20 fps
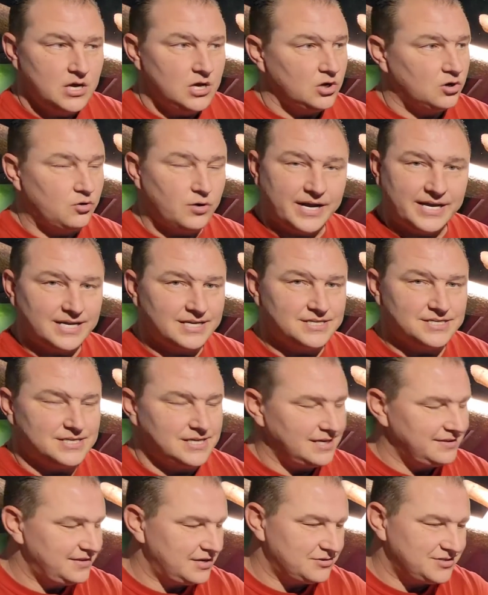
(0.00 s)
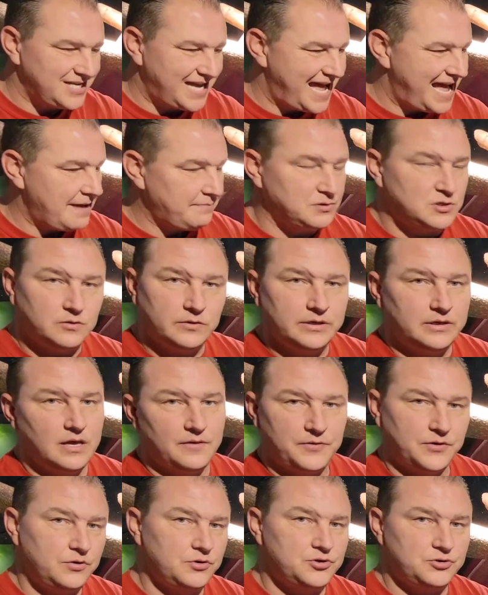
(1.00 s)
crickets, there's absolutely
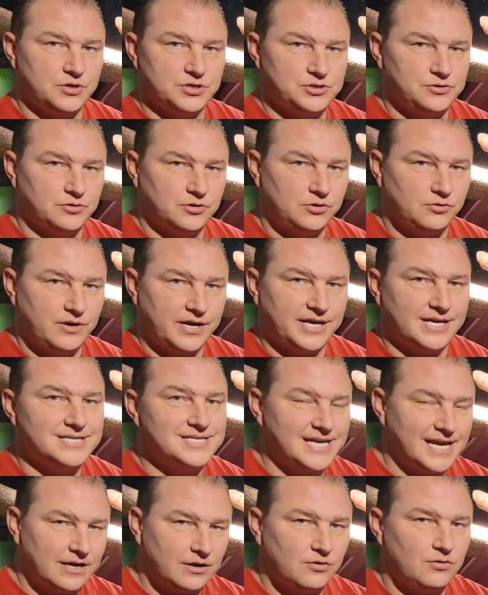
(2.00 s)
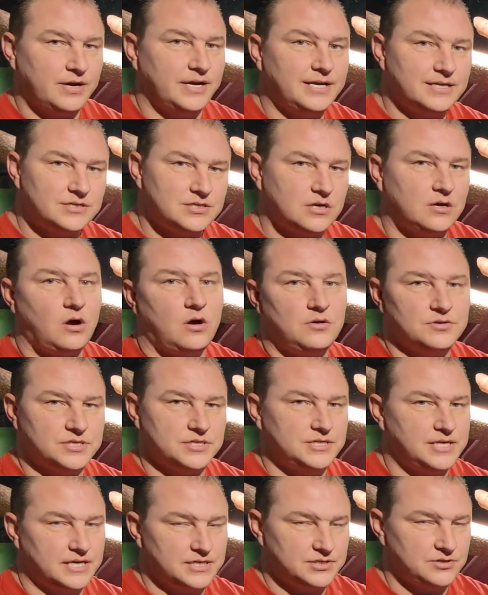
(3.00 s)
nothing nutritional to crickets, and crickets cause
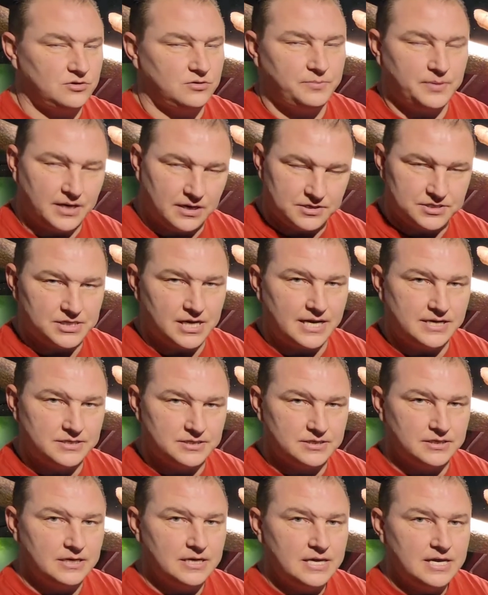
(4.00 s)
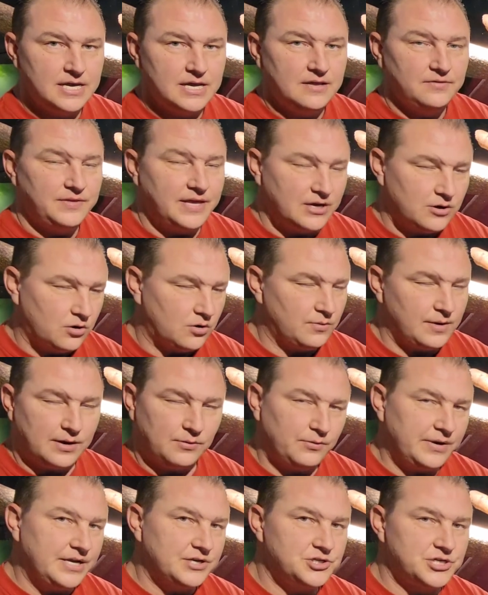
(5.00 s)
intestinal parasites. They go
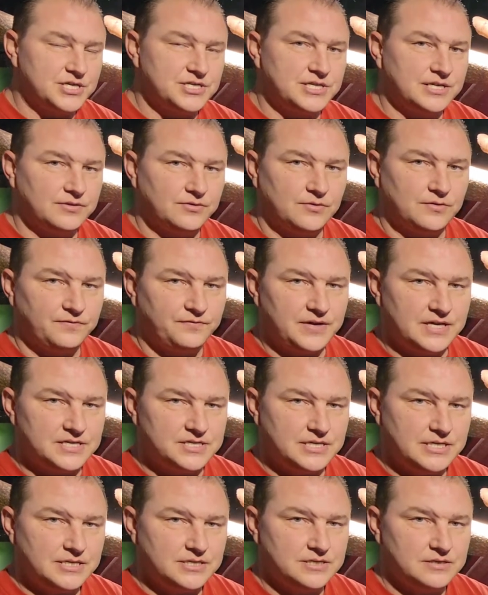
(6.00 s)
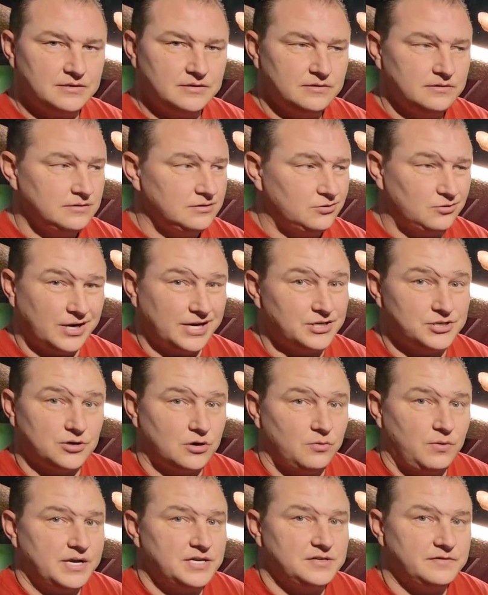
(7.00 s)
around re-ingesting their own feces. Crickets are
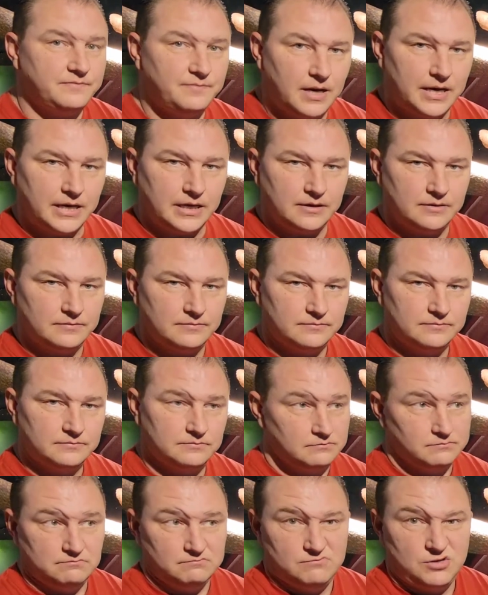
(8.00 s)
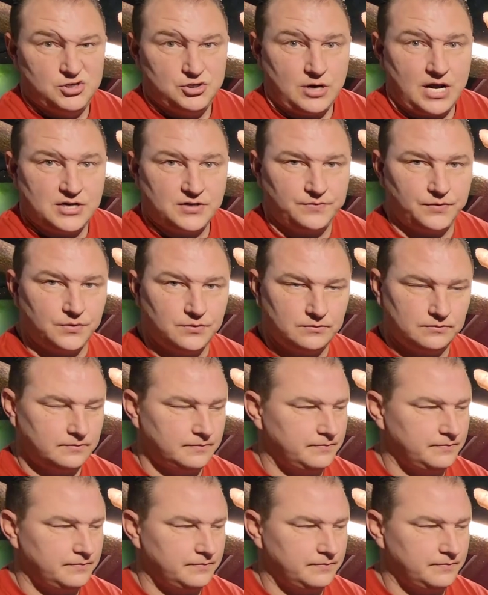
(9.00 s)
a waste of money. It's trash food.